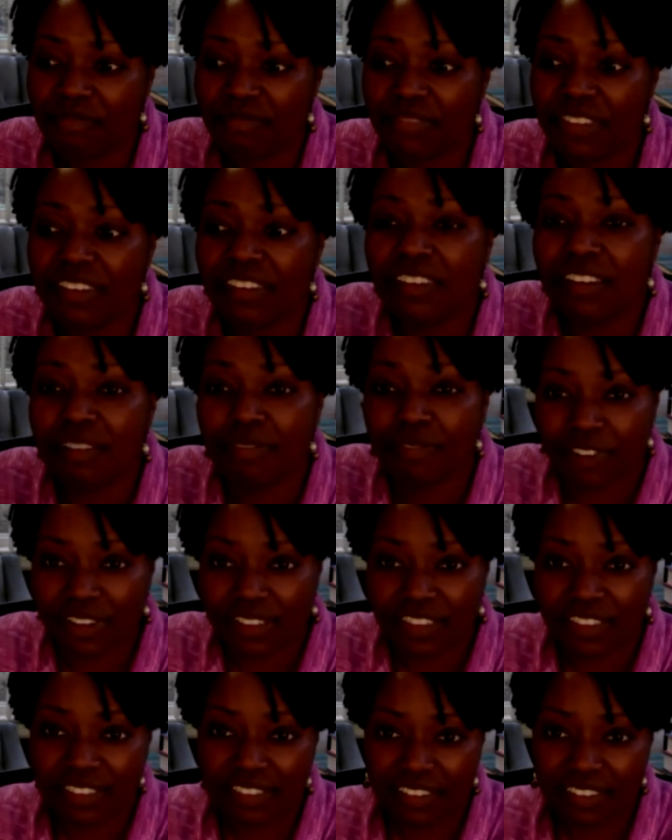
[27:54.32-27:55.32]
the
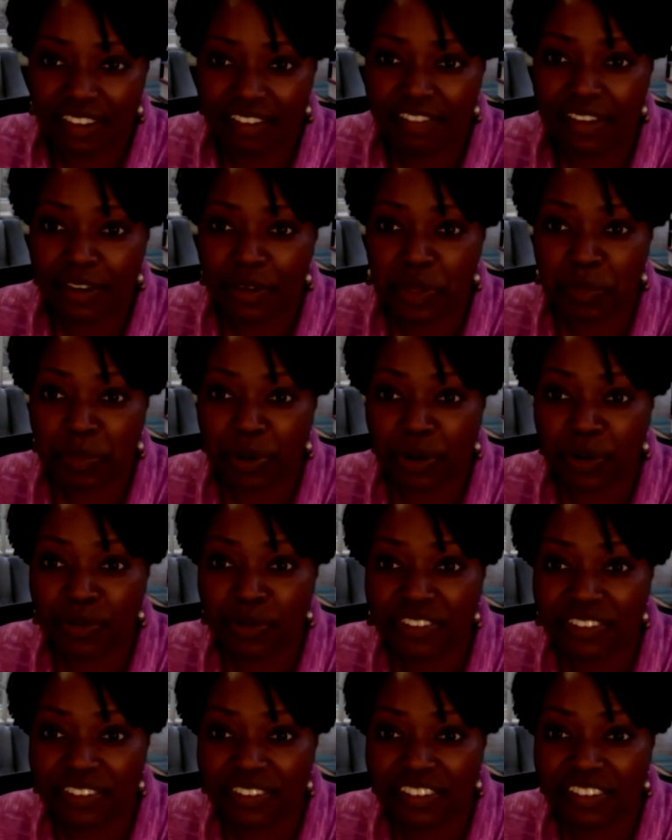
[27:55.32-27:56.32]
difference of the other
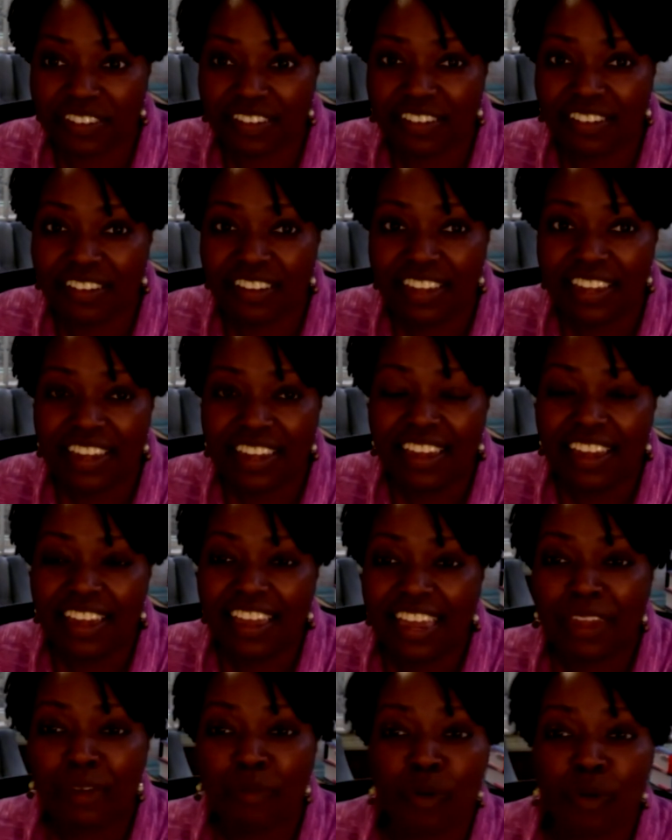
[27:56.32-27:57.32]
person
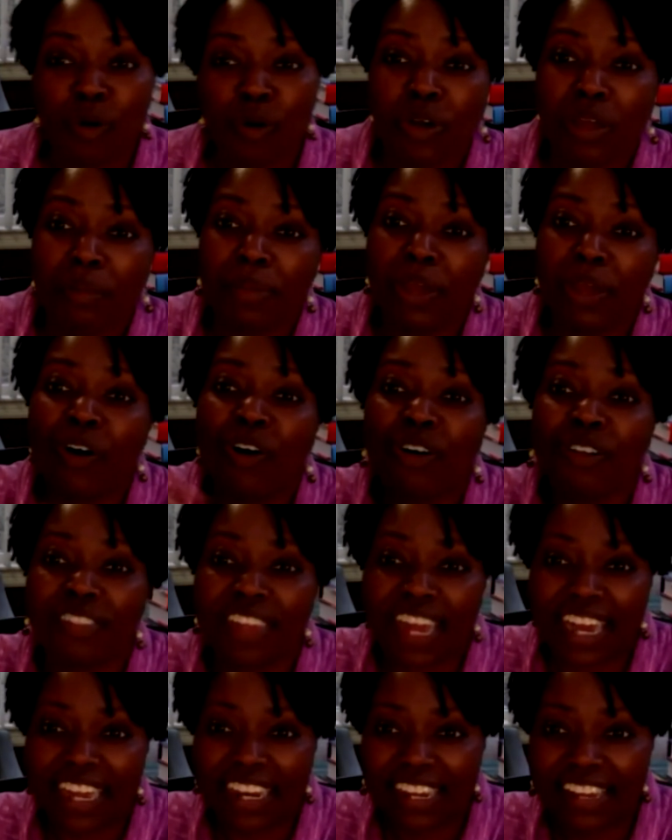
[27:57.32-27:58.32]
and welcoming all
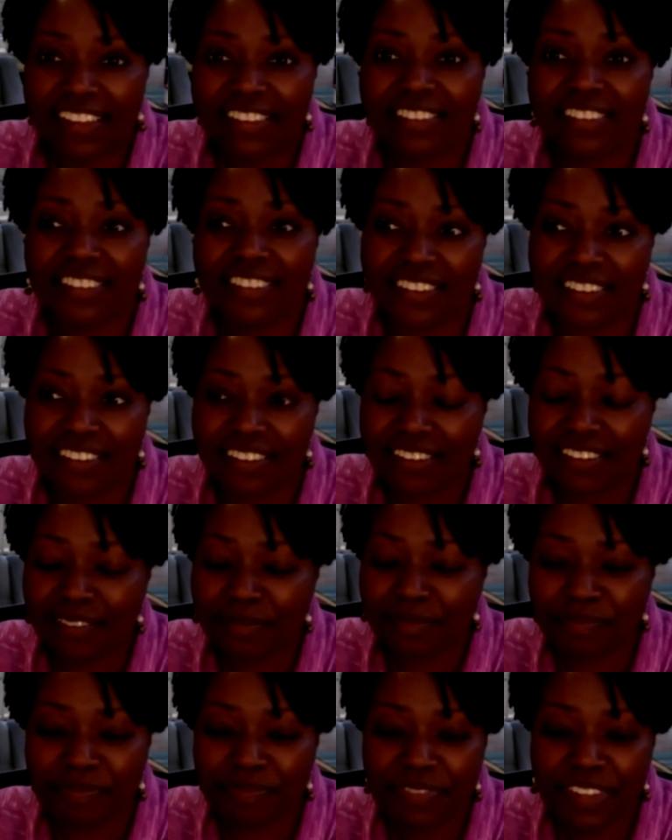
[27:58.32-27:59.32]
that into the
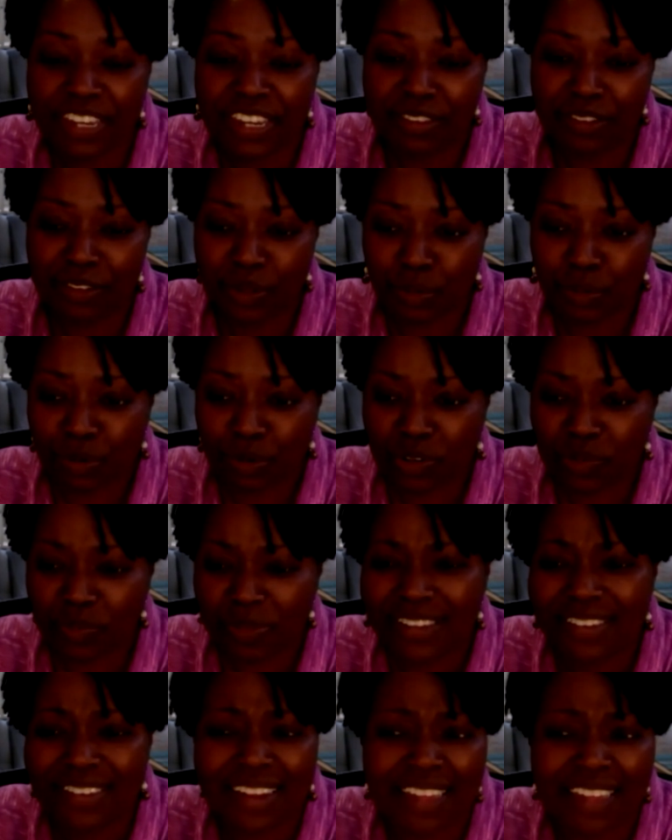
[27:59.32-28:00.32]

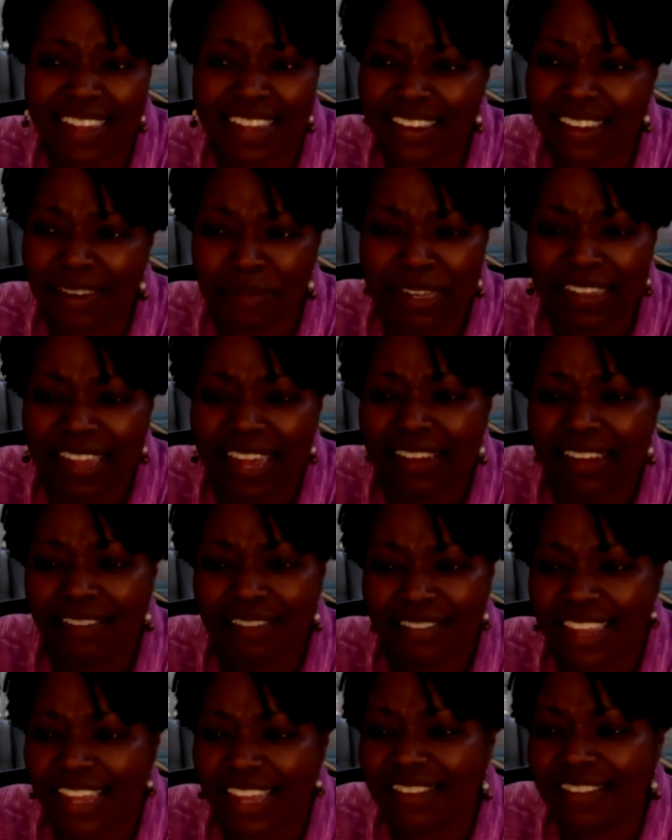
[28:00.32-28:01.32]
workspace. And I think, I mean, that
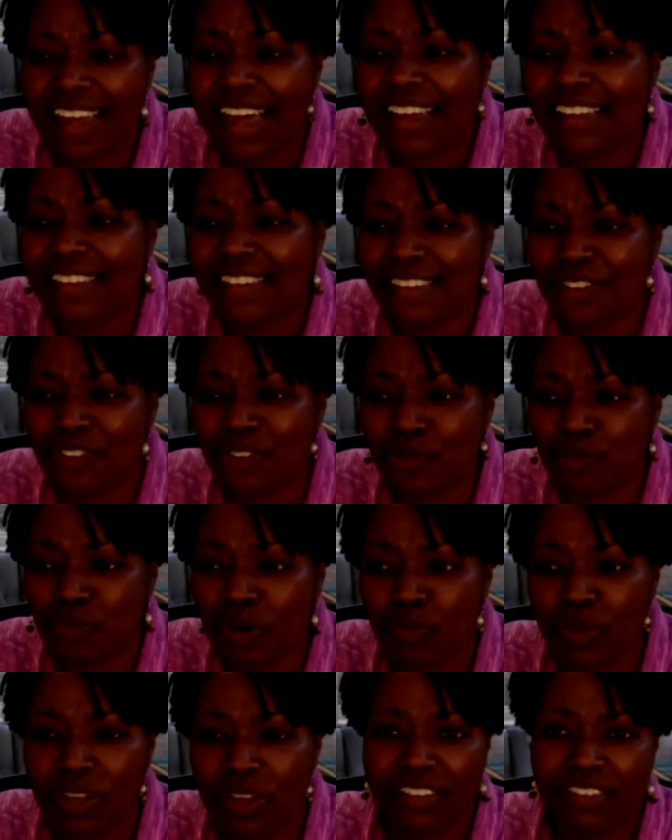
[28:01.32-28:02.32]
ties into
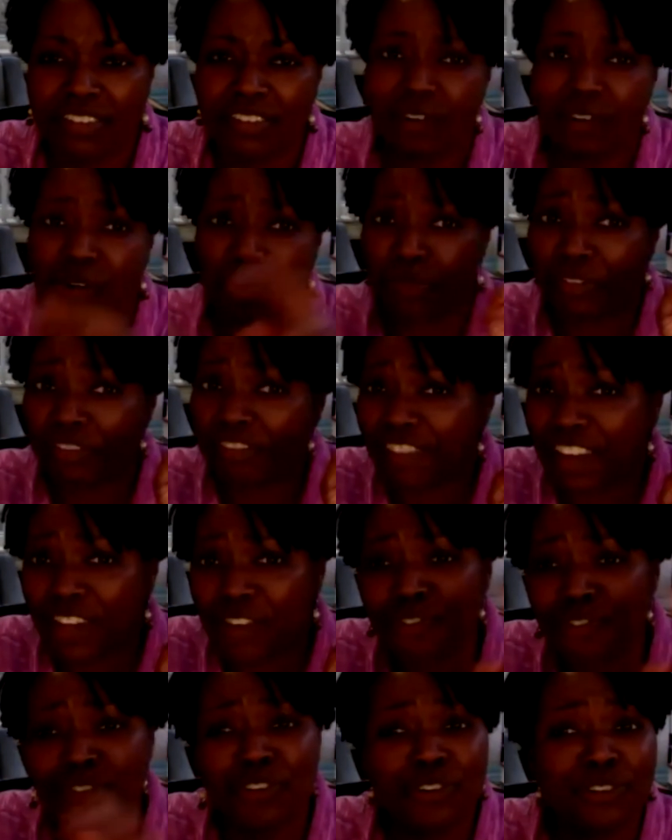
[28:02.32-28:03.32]
what we consider
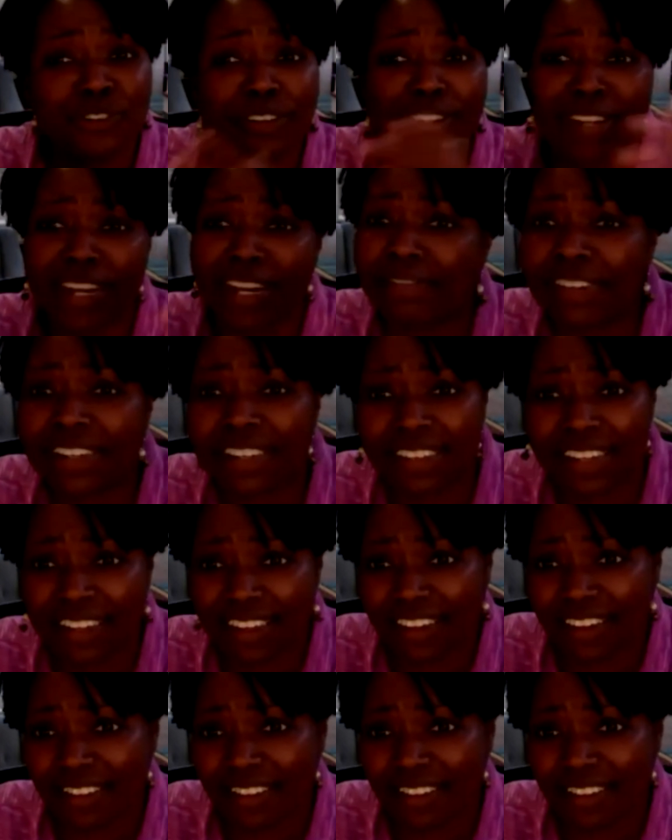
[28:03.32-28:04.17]
professional and everything